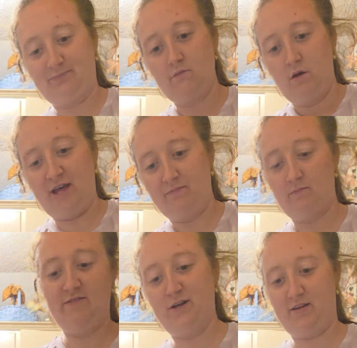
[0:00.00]
you put your
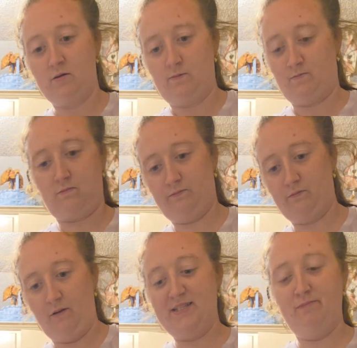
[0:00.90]
rice
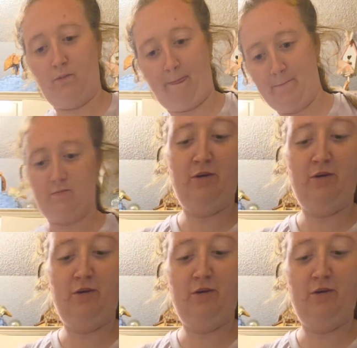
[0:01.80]
in your pan and